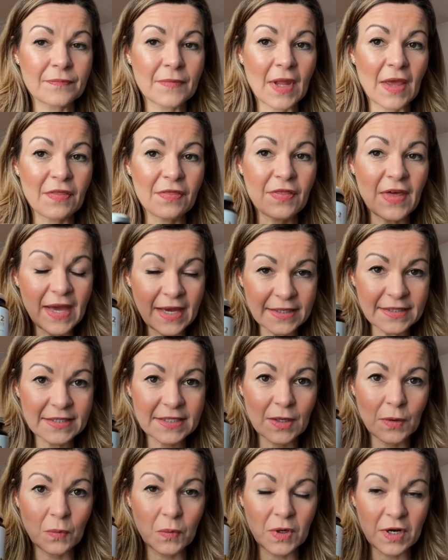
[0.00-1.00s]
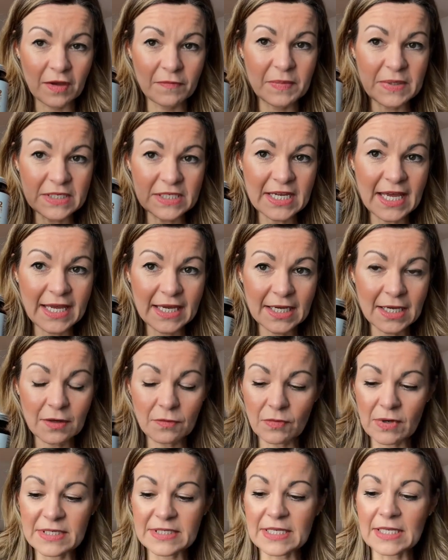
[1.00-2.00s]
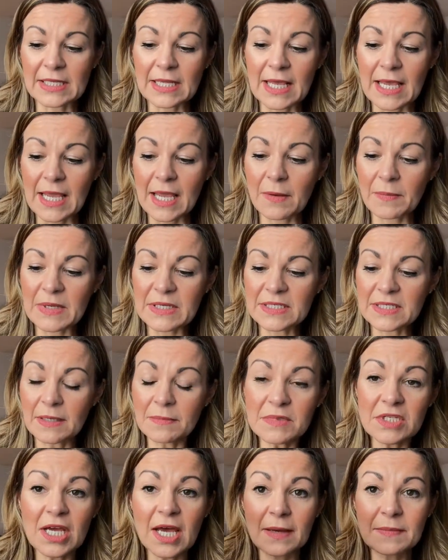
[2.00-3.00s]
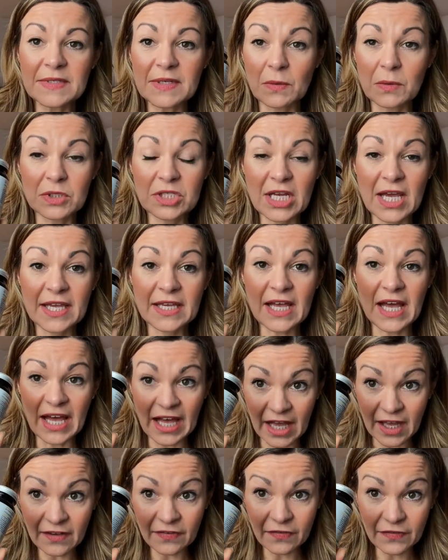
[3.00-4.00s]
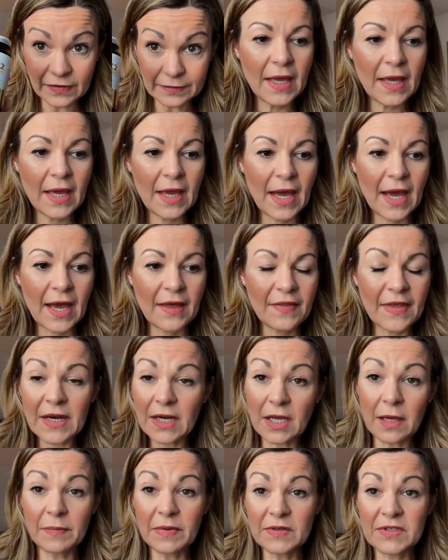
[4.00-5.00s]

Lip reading: That's what I've been taking recently. I mean, sometimes I will take half, and then a couple of